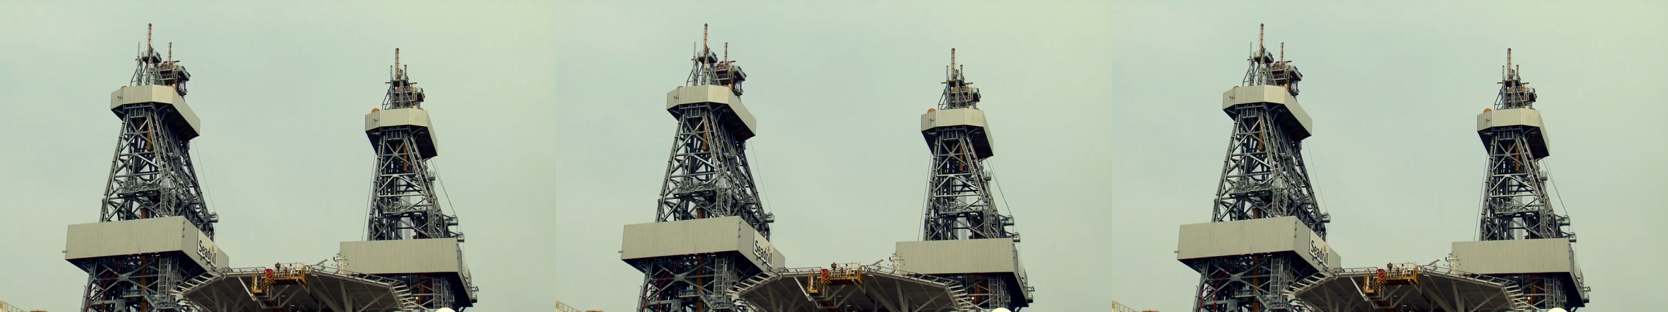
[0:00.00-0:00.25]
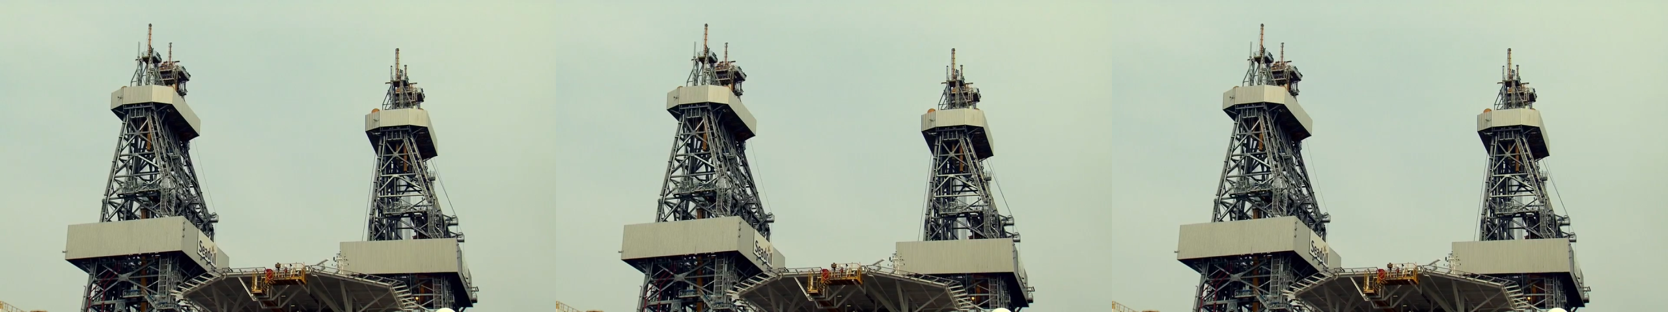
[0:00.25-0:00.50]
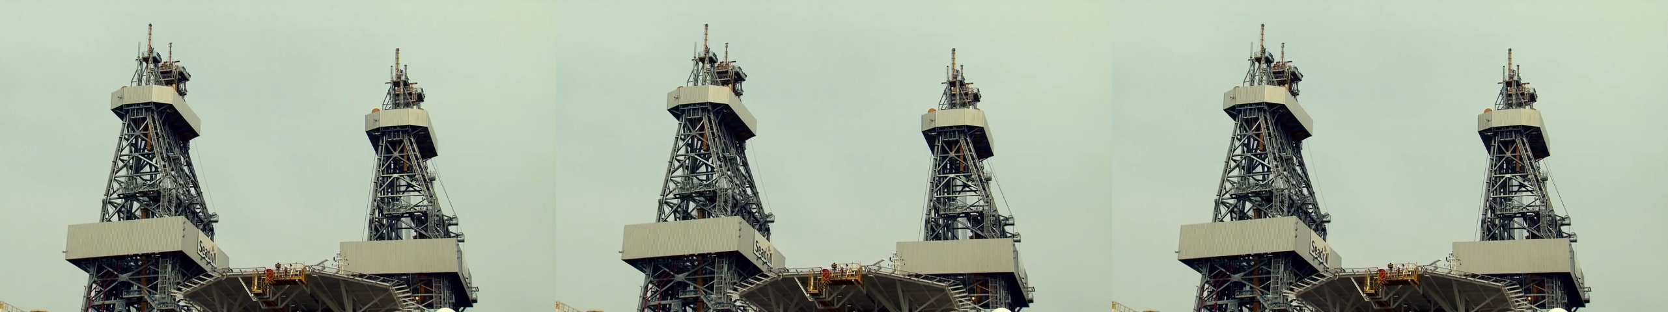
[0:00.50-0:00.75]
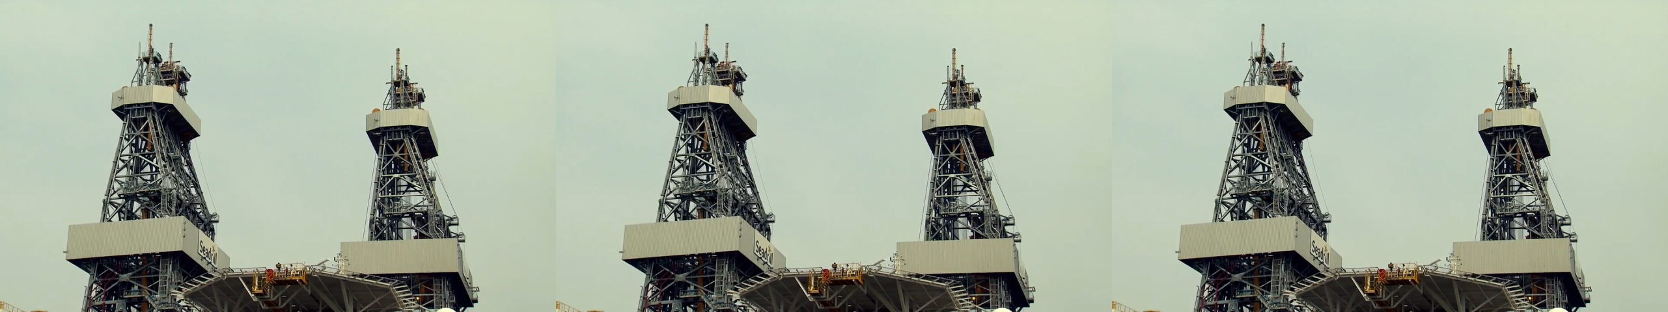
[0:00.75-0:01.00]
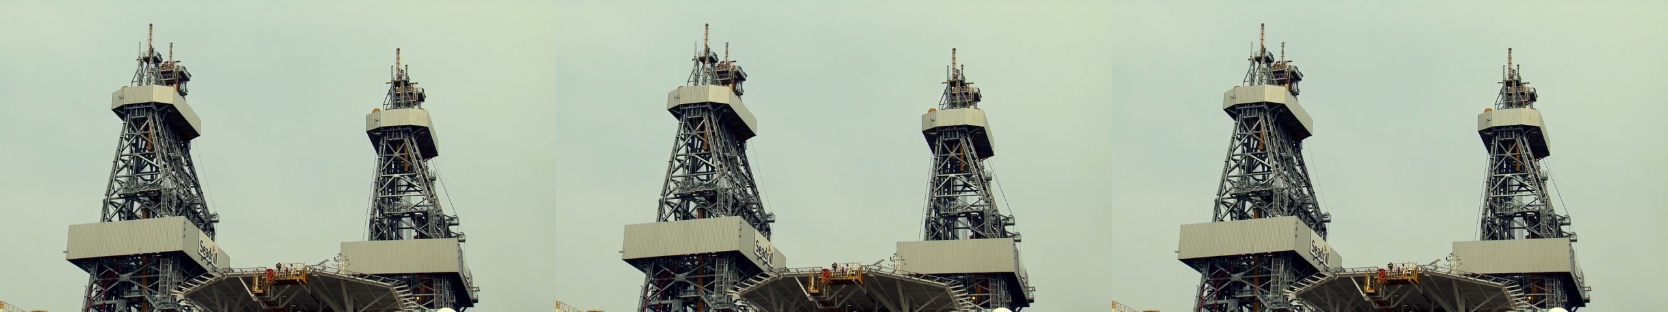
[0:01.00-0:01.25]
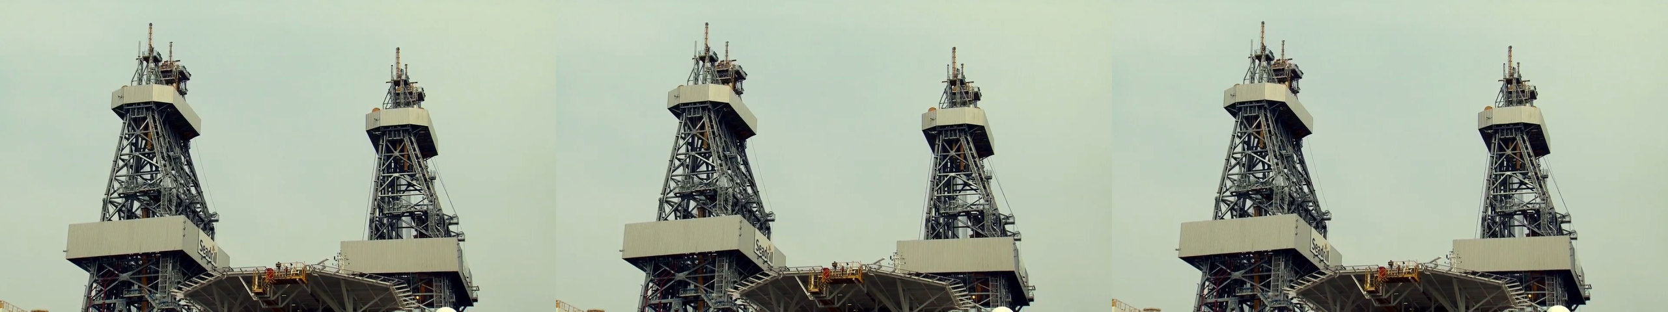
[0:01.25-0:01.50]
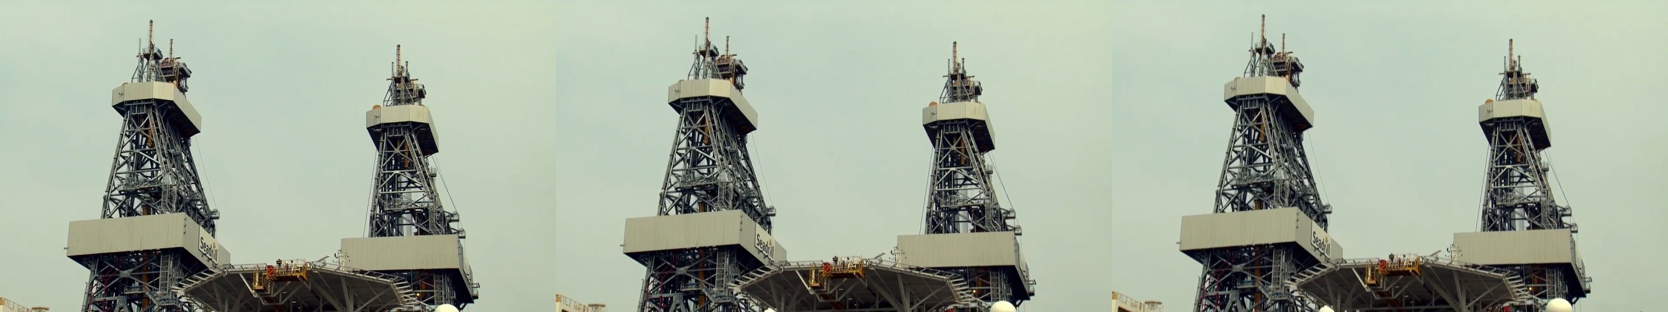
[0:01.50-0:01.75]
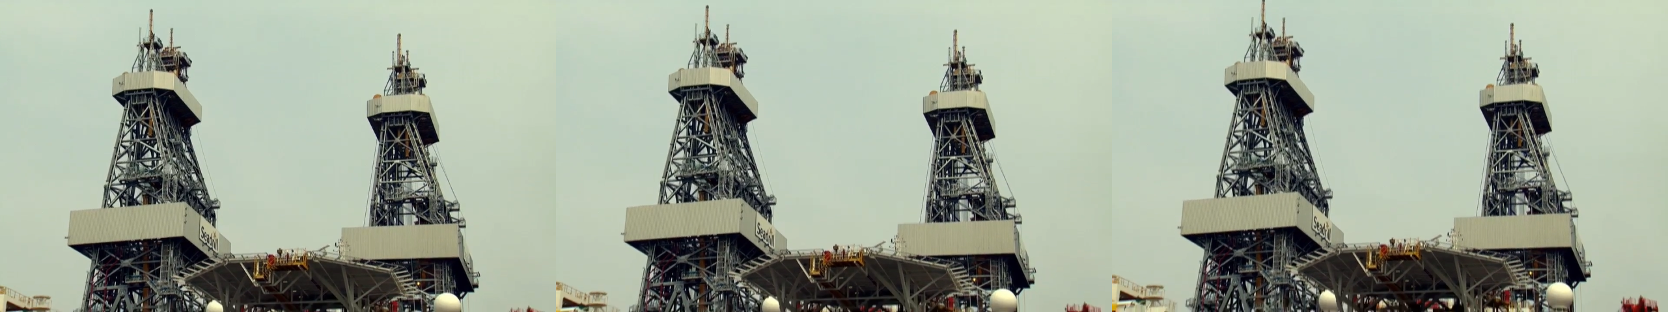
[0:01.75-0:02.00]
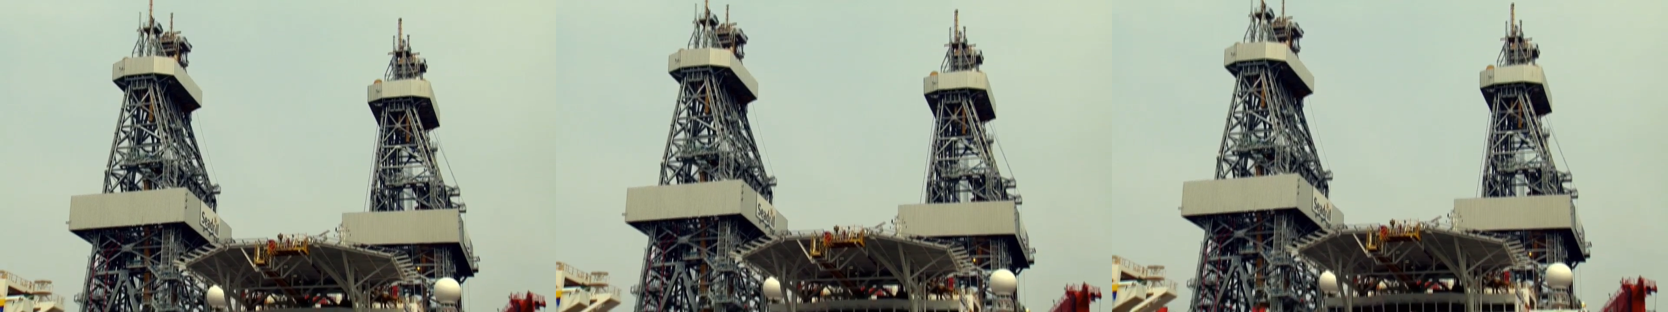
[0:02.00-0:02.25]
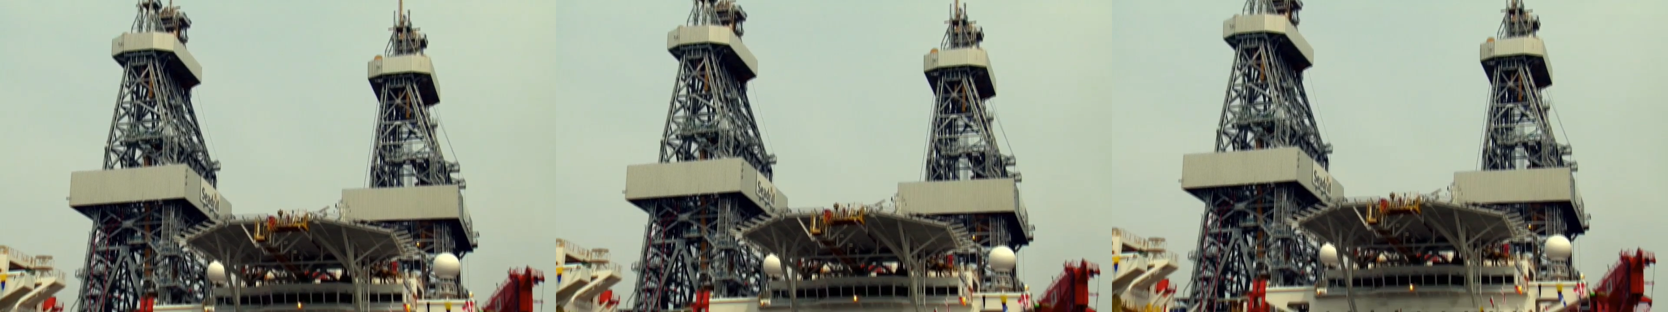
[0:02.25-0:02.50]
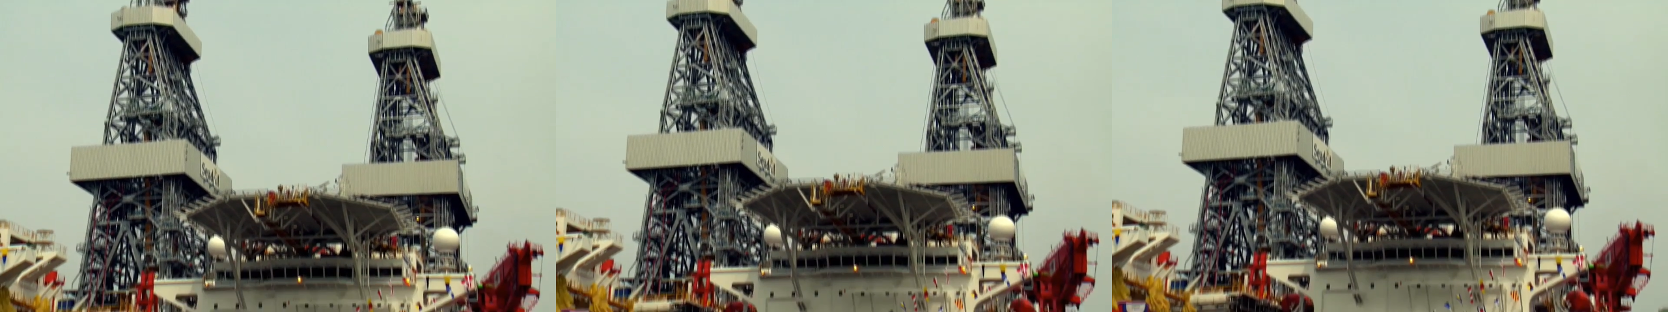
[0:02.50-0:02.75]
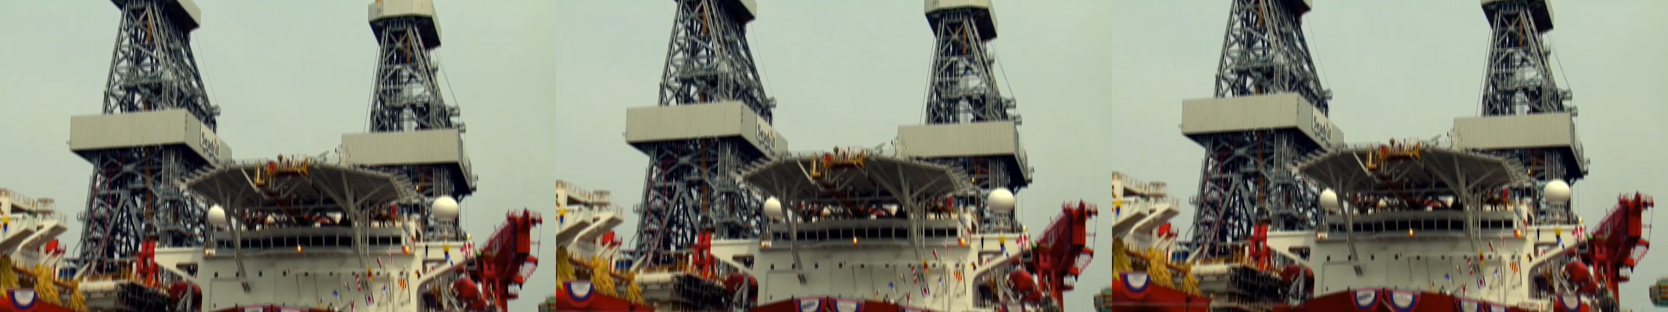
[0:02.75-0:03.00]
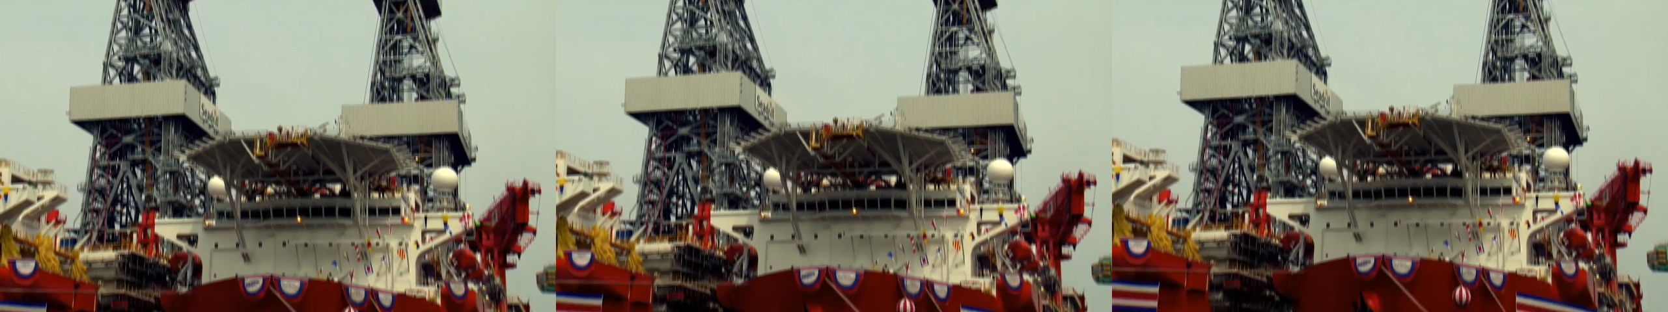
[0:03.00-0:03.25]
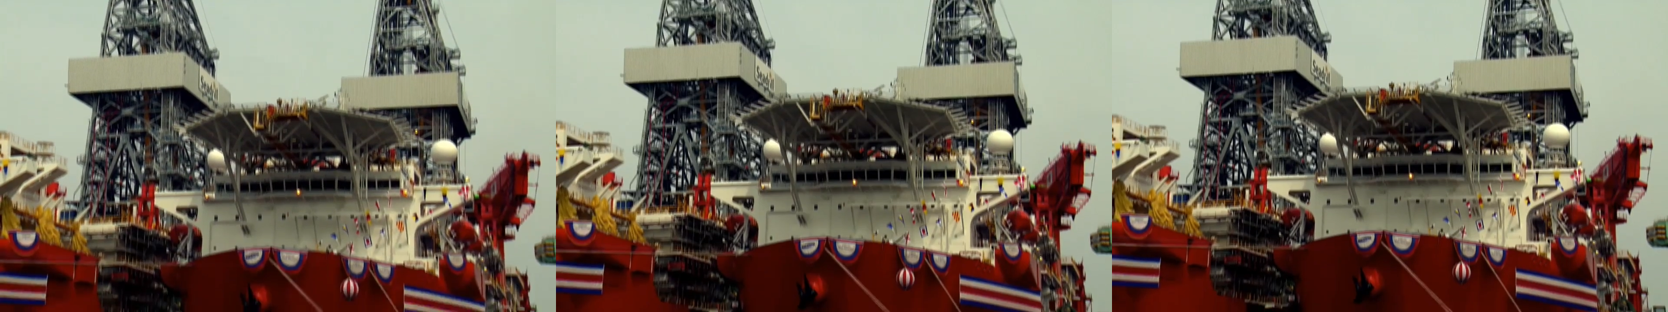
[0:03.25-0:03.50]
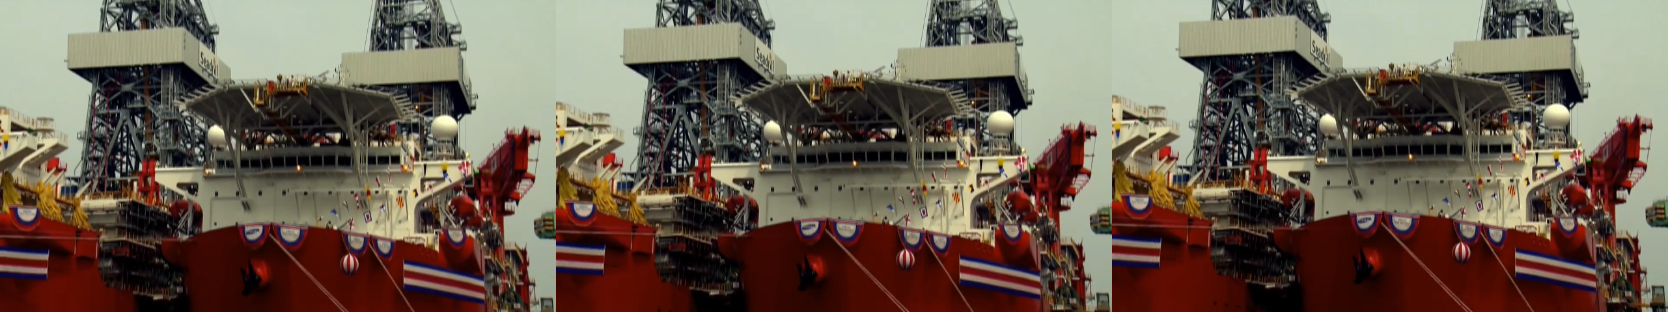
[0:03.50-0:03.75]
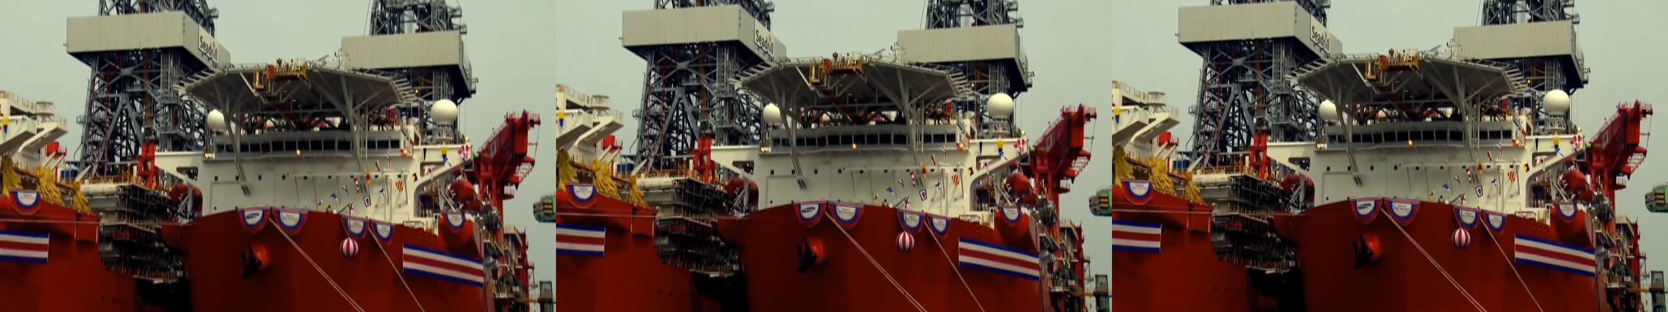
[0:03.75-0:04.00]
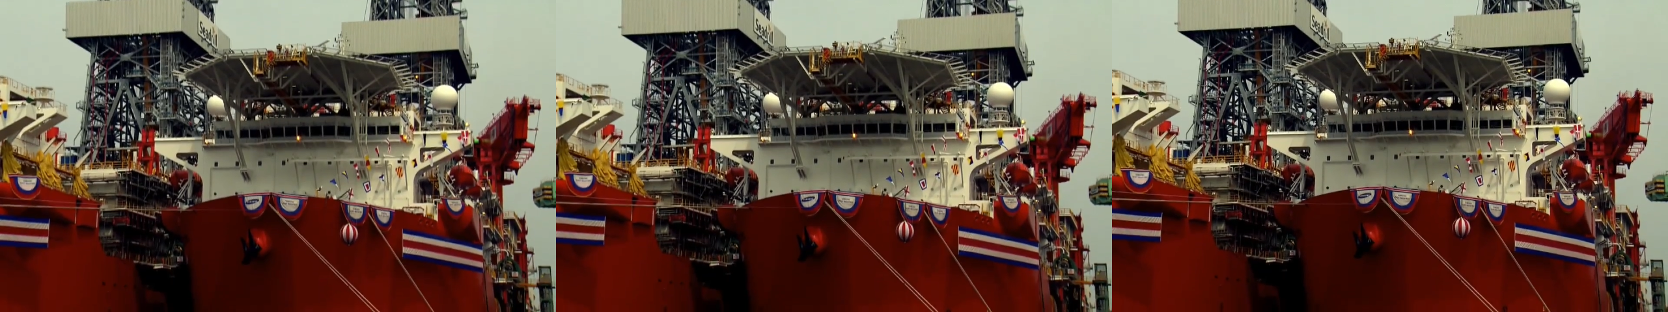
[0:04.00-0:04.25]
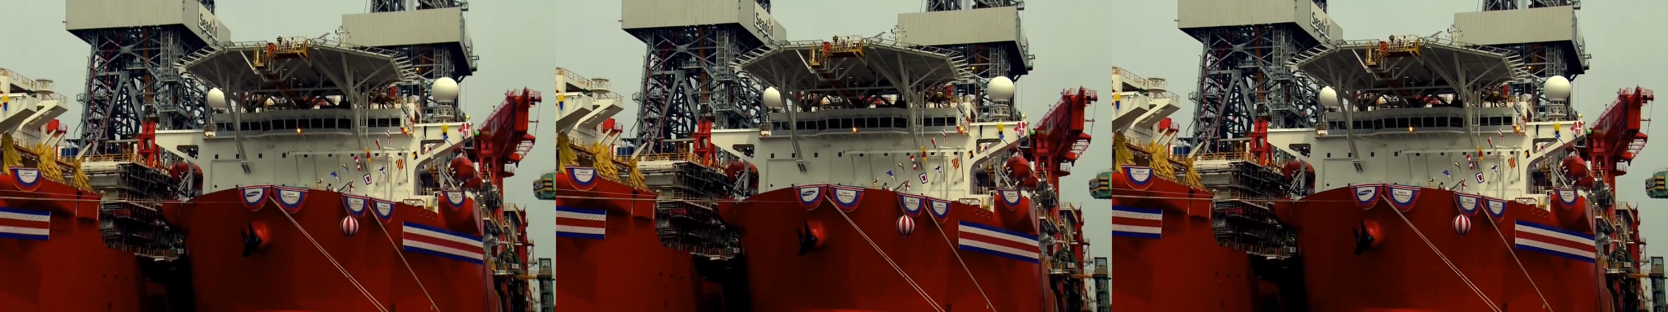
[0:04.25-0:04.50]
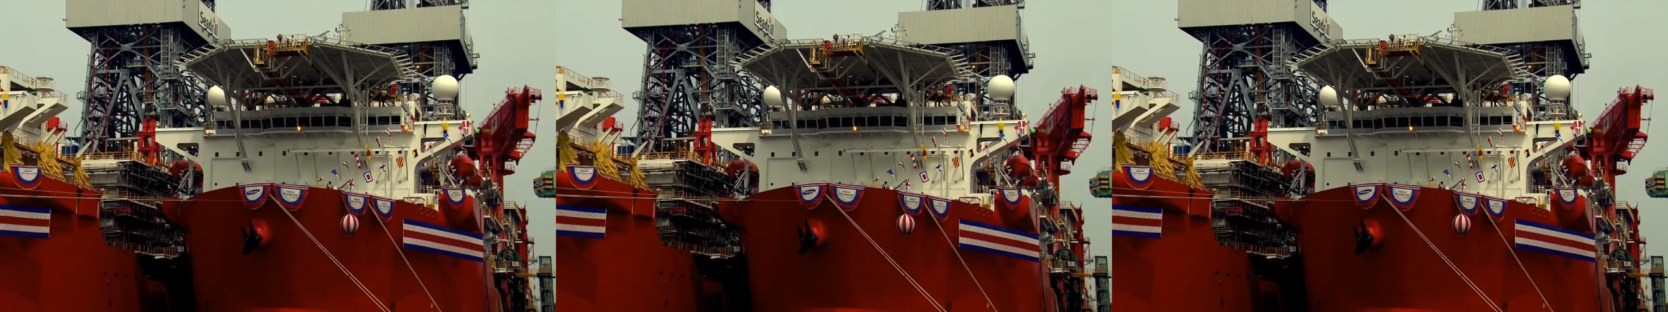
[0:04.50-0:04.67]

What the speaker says: Nobody's mouth can be seen.